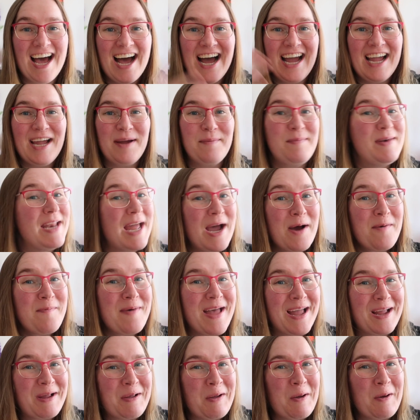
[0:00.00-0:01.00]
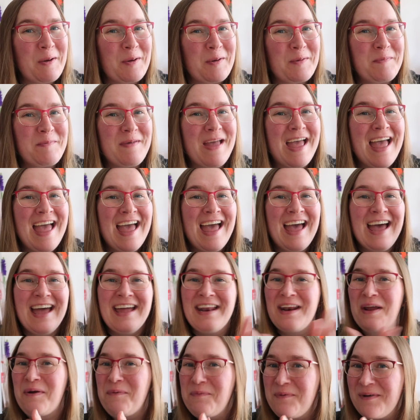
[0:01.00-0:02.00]
I am now back home
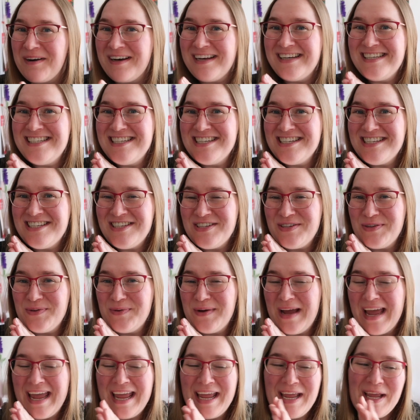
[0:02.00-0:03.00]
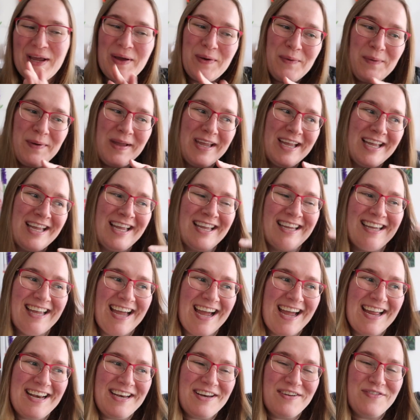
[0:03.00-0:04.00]
and I wanted to do a quick
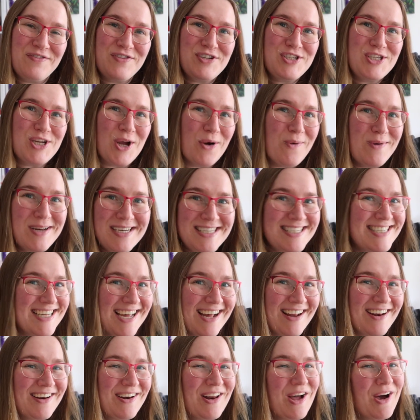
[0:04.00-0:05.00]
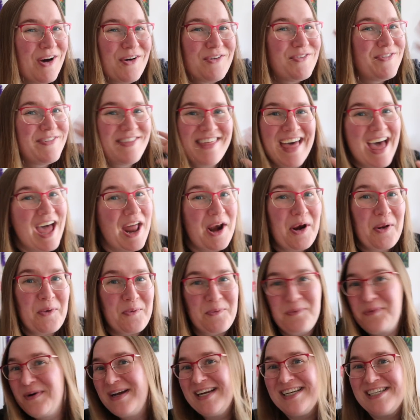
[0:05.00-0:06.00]
kind of show and tell of that
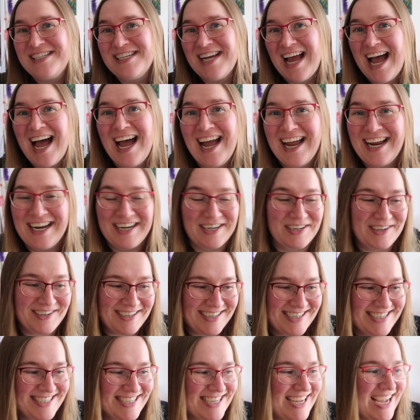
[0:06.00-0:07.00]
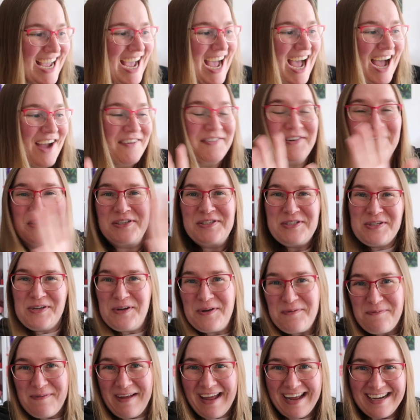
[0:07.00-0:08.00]
which I got. I've got
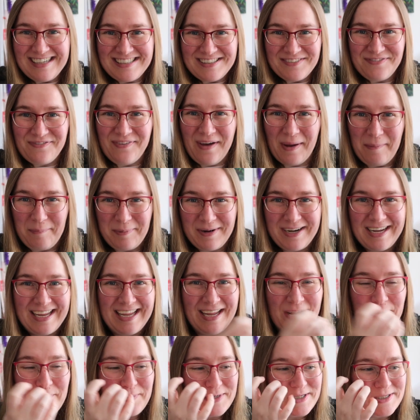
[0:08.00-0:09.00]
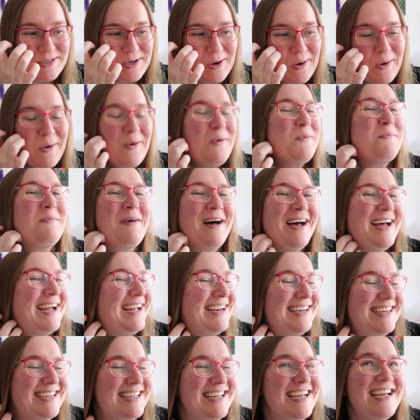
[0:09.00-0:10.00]
two bags of fabric here which are all
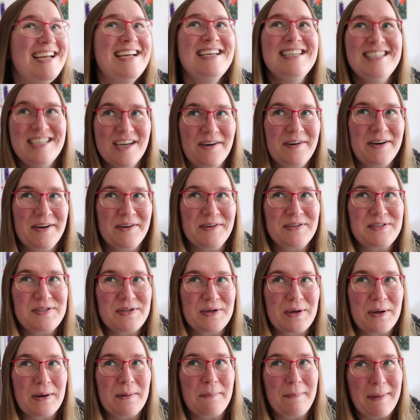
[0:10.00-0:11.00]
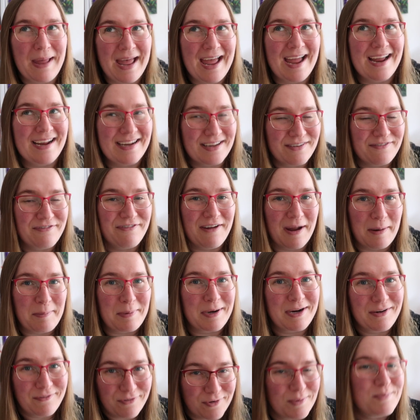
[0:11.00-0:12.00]
mine. Terry also got a bag of
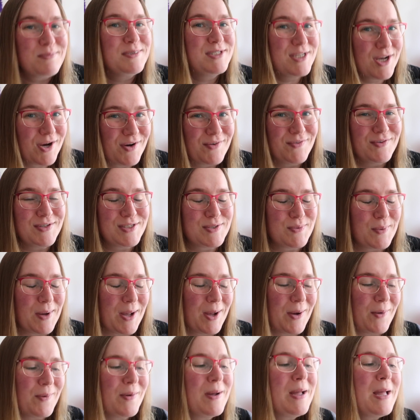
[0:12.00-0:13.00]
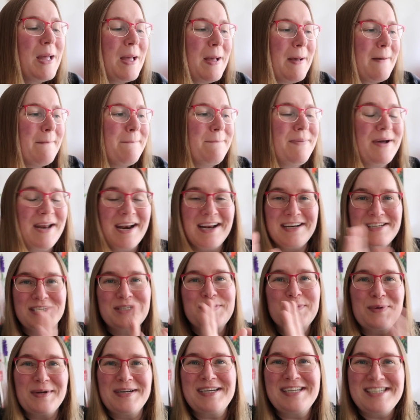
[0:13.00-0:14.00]
fabric for himself as well, but I
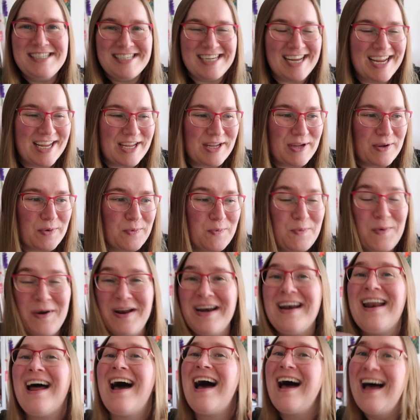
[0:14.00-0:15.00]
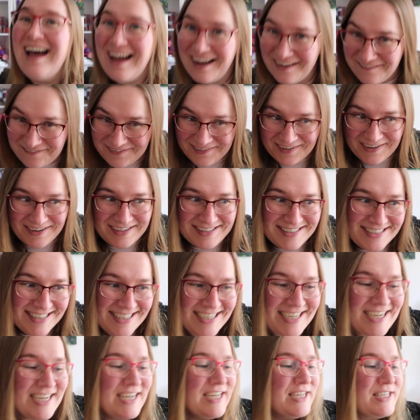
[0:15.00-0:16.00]
just want to share you what I've got.
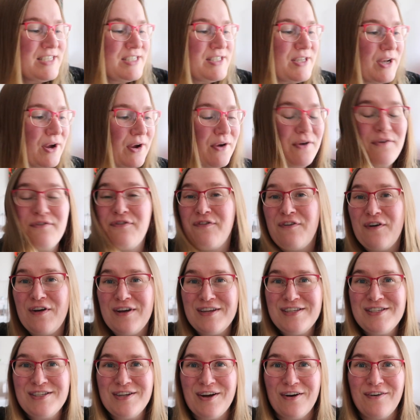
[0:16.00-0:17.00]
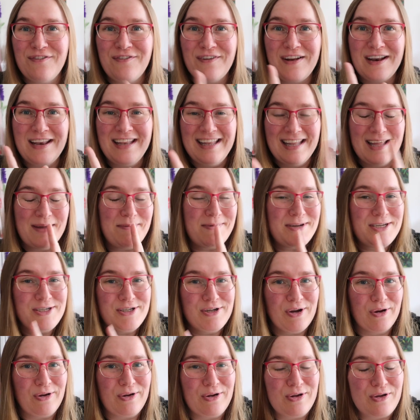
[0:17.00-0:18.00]
So first off, let me
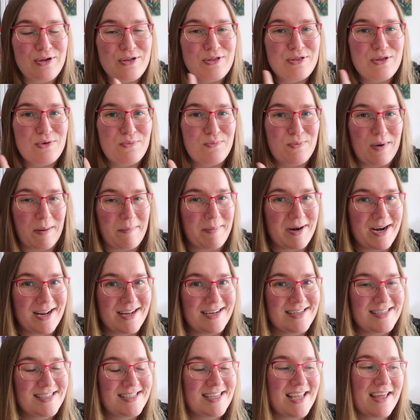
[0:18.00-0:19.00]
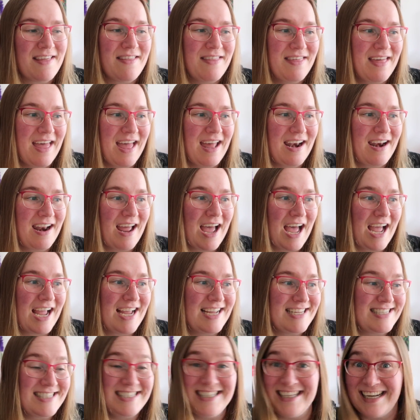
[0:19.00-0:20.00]
show you the remnants that
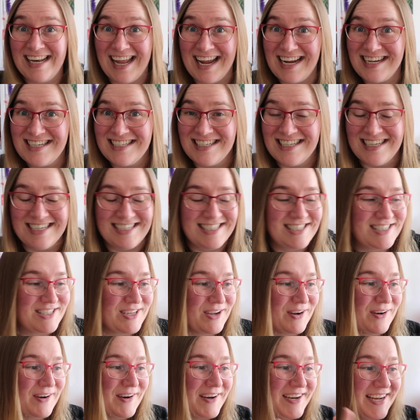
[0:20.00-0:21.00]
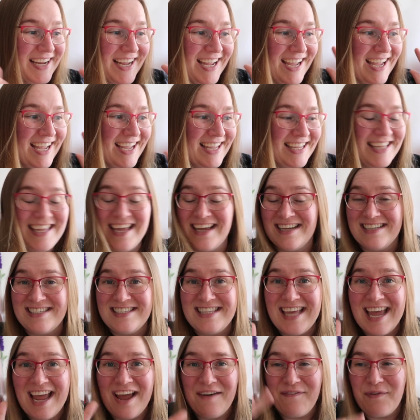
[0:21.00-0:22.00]
I selected. So yes,
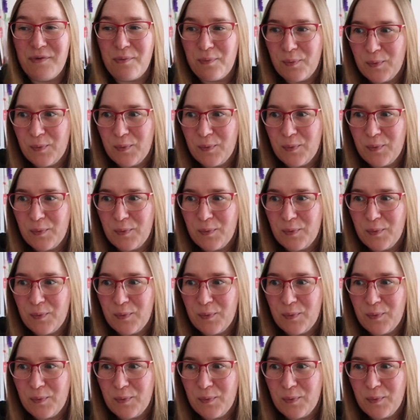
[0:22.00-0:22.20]
they have a